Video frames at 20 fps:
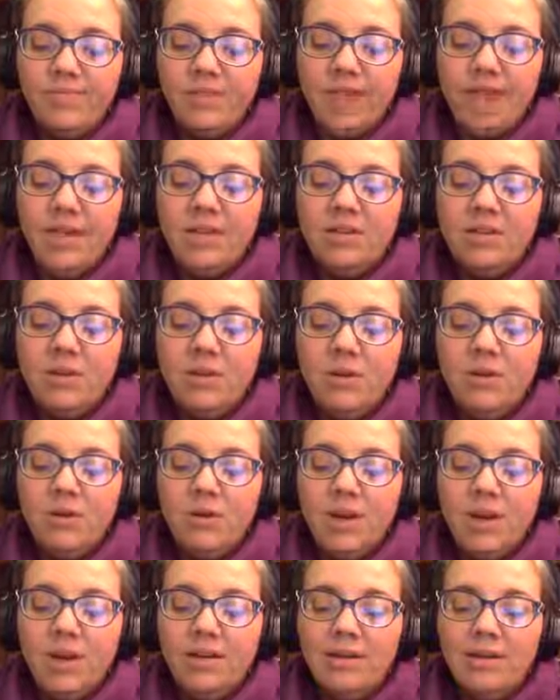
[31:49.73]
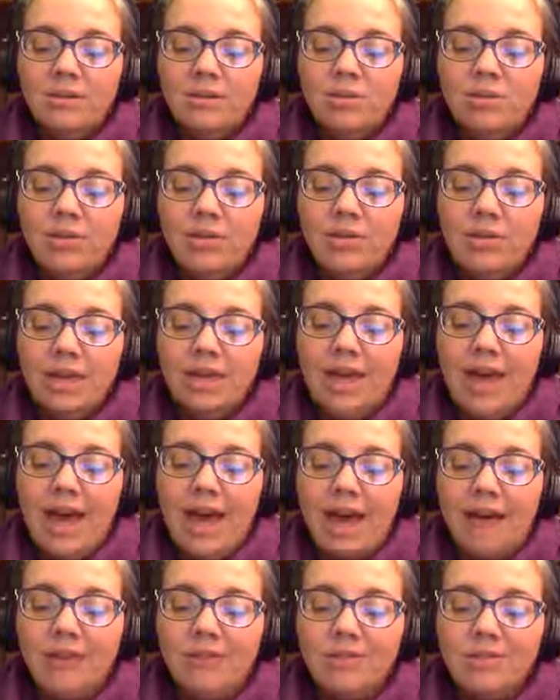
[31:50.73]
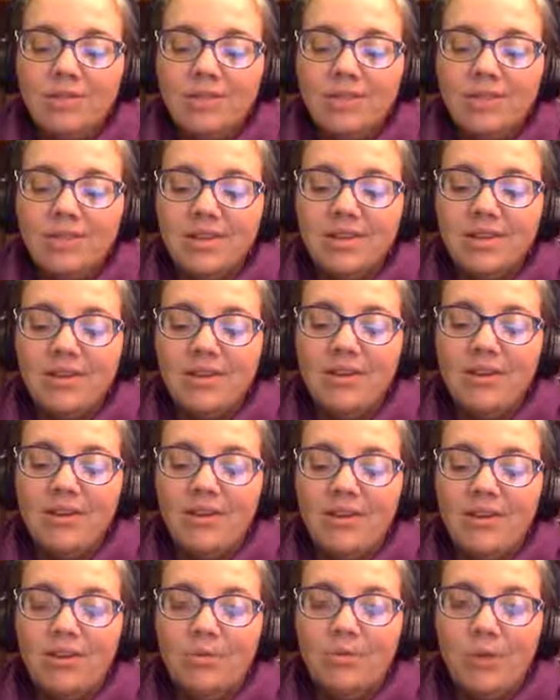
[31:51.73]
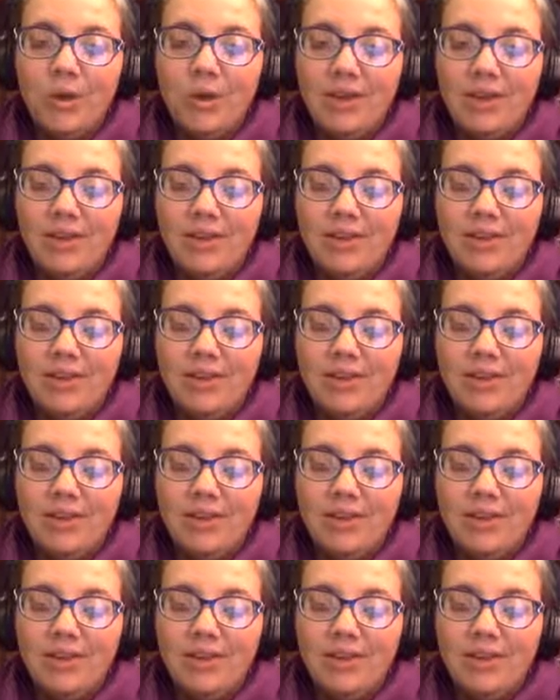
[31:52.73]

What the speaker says: I know I am breathing out a long breath.